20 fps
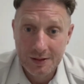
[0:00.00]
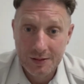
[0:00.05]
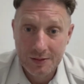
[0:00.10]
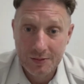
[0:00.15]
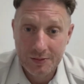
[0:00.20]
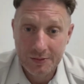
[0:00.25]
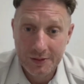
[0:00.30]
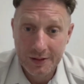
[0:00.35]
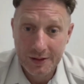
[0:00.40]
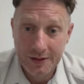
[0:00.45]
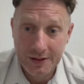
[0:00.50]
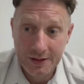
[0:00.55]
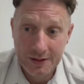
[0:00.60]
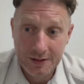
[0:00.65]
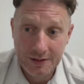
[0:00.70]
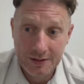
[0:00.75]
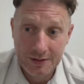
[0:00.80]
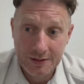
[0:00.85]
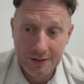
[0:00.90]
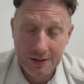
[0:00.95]
Really,
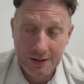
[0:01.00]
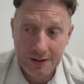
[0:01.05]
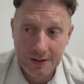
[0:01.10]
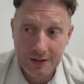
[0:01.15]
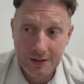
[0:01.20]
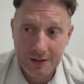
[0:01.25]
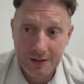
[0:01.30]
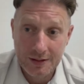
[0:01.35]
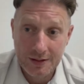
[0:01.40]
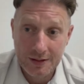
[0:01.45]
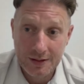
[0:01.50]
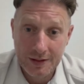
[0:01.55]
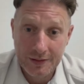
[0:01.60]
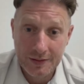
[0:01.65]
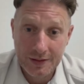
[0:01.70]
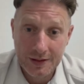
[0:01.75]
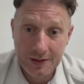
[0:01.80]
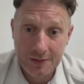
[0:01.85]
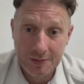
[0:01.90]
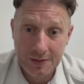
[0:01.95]
they've
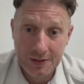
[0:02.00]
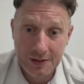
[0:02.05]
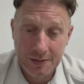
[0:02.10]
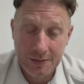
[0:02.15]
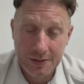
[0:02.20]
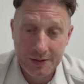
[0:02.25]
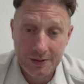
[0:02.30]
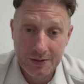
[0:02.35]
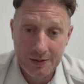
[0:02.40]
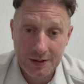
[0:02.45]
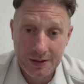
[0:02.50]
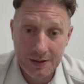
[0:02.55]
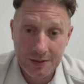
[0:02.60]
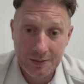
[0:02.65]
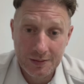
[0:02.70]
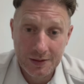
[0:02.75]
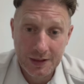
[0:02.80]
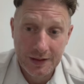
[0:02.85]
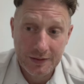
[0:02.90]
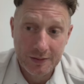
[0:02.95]
asked me to be on
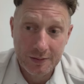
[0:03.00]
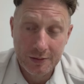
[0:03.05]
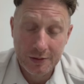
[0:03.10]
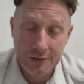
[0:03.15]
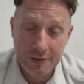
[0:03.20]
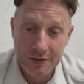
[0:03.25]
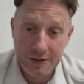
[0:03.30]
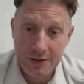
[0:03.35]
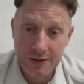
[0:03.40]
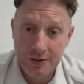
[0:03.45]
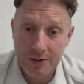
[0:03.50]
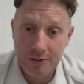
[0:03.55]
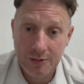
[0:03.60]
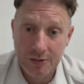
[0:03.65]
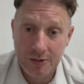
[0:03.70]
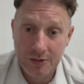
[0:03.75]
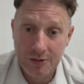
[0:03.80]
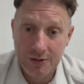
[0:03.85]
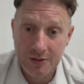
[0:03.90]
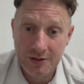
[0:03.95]
the other movies. I
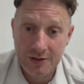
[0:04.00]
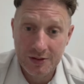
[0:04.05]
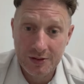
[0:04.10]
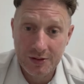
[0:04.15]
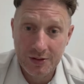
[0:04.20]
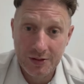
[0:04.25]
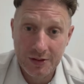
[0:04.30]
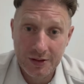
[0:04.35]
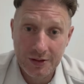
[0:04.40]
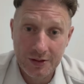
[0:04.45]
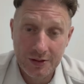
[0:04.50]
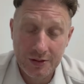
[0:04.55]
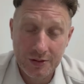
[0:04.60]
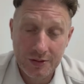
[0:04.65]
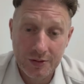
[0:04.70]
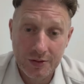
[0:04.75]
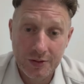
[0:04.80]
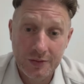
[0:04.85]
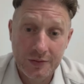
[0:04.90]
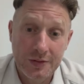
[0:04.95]
organised Tokyo
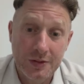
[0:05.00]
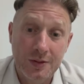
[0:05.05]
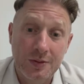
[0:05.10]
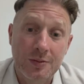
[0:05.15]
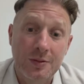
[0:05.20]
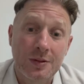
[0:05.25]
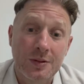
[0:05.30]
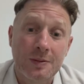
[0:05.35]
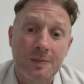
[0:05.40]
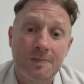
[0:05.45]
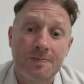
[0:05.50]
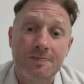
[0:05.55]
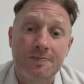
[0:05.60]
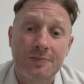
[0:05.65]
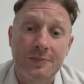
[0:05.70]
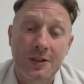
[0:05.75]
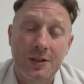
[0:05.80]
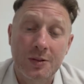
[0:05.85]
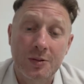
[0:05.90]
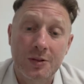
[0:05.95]
Drift as well.
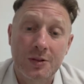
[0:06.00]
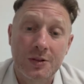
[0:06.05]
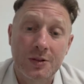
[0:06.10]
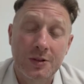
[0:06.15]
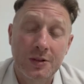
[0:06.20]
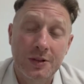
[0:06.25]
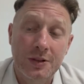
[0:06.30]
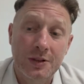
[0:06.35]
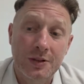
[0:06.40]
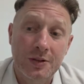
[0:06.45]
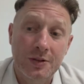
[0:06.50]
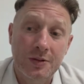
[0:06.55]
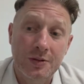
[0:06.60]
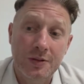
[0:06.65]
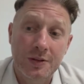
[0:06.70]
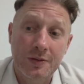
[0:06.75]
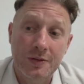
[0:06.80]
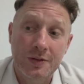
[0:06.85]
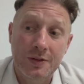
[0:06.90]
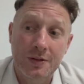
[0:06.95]
I wrote Tokyo
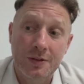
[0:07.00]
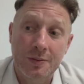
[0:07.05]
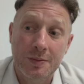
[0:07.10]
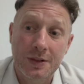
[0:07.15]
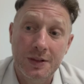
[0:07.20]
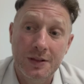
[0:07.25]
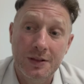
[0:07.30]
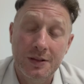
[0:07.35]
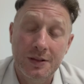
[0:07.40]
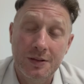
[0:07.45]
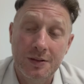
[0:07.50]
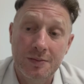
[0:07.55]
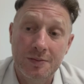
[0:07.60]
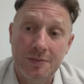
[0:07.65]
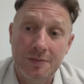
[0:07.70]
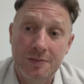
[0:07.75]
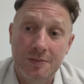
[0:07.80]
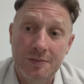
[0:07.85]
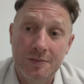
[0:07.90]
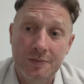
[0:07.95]
Drift. I met,
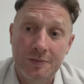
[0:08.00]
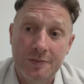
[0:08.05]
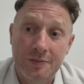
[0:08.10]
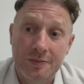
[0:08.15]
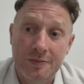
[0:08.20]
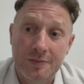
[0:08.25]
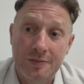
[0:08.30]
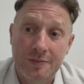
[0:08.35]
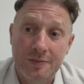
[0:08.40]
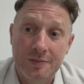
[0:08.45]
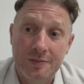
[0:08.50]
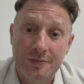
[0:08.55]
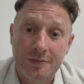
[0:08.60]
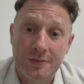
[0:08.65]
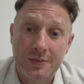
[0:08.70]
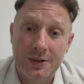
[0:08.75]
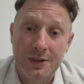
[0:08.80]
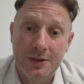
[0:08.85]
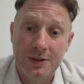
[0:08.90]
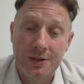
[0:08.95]

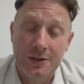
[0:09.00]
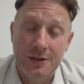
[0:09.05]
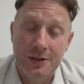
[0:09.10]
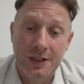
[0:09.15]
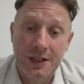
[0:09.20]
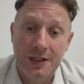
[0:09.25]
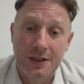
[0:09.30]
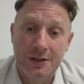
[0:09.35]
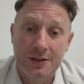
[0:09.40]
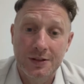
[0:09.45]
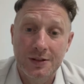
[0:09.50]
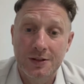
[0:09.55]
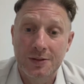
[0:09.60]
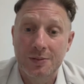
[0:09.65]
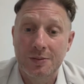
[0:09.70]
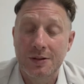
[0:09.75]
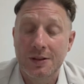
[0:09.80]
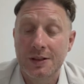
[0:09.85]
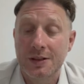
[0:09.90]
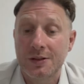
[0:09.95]
do you know the actor who
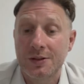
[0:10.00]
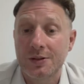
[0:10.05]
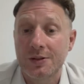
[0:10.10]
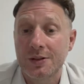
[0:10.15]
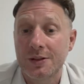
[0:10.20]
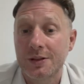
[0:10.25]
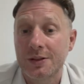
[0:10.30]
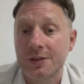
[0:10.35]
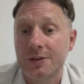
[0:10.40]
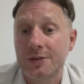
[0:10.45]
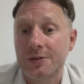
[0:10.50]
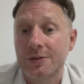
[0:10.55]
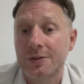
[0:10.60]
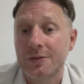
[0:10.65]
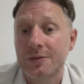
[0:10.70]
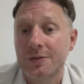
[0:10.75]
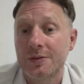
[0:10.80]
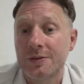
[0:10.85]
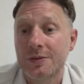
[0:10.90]
played Tokyo Drift?